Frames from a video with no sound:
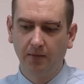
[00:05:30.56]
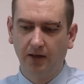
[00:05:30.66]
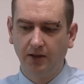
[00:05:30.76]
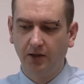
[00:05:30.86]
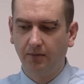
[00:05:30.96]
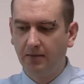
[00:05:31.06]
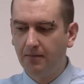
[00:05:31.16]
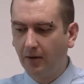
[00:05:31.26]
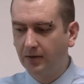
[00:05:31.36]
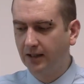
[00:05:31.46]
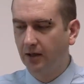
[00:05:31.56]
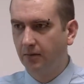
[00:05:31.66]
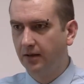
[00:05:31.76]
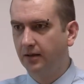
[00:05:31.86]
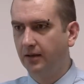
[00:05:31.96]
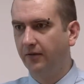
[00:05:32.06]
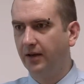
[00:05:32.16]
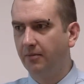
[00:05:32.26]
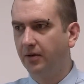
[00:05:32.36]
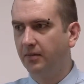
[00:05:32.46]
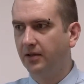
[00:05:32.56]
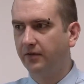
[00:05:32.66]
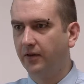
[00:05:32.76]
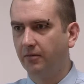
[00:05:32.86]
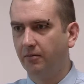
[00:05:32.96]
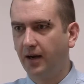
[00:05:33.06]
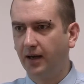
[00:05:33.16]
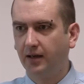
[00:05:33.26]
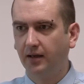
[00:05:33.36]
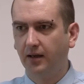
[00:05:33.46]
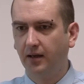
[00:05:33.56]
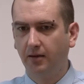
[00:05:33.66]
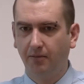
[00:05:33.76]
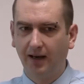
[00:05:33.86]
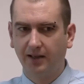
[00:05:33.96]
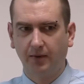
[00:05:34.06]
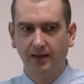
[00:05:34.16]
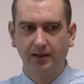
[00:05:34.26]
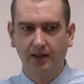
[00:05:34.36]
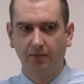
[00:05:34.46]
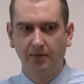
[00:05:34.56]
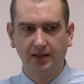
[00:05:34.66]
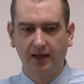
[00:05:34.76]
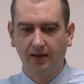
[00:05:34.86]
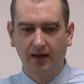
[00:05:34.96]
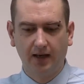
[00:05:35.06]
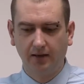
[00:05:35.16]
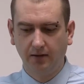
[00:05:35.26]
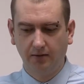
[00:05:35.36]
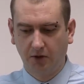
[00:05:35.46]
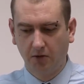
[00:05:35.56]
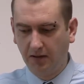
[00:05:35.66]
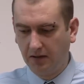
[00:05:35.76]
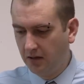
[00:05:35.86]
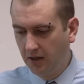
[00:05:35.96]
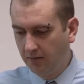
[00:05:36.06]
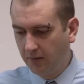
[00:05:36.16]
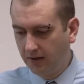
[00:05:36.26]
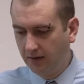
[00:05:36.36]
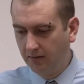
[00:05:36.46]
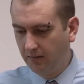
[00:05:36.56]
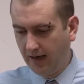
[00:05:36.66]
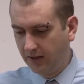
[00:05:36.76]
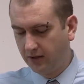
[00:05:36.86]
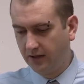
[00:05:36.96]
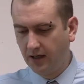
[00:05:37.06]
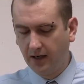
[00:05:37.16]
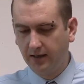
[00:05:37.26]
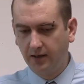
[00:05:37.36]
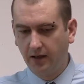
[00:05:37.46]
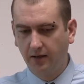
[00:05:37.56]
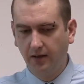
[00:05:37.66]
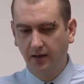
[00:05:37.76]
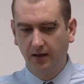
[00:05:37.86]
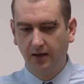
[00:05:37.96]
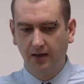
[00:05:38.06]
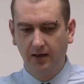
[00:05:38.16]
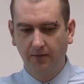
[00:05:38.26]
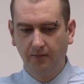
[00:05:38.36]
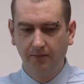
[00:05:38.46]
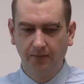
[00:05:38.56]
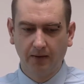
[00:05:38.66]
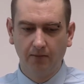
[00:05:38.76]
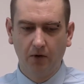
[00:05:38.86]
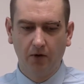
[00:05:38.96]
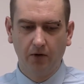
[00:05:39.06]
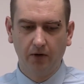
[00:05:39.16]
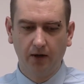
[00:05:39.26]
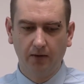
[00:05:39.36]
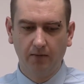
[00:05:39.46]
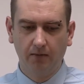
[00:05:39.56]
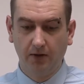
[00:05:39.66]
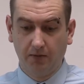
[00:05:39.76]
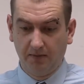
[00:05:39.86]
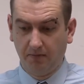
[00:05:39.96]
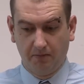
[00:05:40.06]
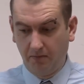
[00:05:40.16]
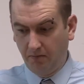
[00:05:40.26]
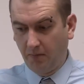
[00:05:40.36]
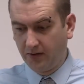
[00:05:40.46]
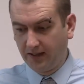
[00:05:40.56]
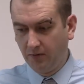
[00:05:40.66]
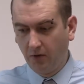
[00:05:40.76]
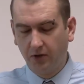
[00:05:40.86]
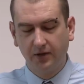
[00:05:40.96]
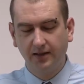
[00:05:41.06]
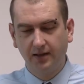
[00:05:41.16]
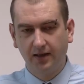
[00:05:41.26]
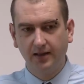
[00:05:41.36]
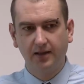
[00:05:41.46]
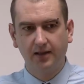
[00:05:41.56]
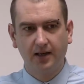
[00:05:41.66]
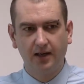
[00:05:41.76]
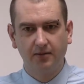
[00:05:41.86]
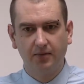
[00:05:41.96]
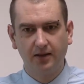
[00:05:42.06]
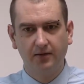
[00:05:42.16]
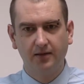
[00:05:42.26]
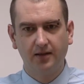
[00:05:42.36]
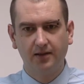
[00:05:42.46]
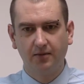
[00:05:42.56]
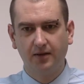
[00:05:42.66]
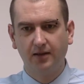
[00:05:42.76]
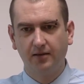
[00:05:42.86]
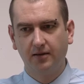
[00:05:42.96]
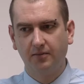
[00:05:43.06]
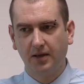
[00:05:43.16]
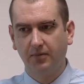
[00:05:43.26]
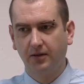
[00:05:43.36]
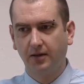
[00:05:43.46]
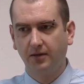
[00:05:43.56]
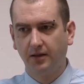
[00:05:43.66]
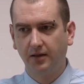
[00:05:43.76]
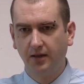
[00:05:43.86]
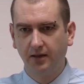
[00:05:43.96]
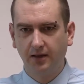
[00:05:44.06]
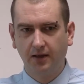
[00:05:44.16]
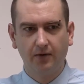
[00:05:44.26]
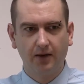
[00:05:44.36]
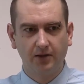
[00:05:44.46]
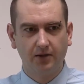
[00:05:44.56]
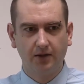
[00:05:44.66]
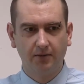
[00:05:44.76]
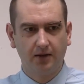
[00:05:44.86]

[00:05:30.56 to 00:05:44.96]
Because you'll be mounting it up with different implements front and back, ballast weights to compensate that. You could be putting extra tyres on, you could be putting water into the tyres, I believe, is something that people do to give you extra grip.